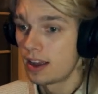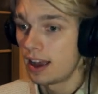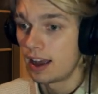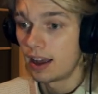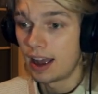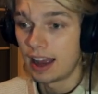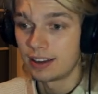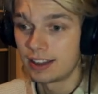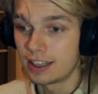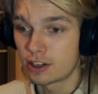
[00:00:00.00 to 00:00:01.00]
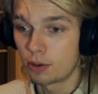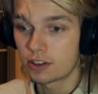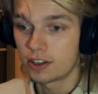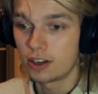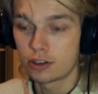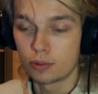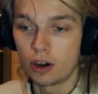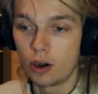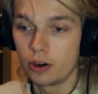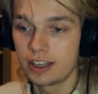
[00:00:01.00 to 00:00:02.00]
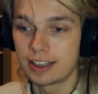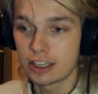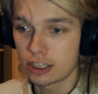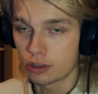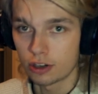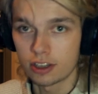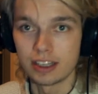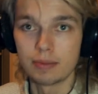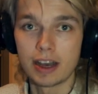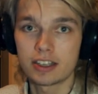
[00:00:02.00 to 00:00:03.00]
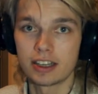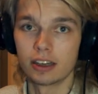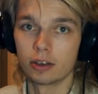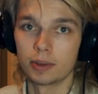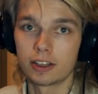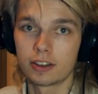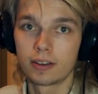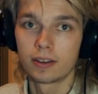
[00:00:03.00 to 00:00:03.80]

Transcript: and the geometry nodes will only distort the mesh a little bit.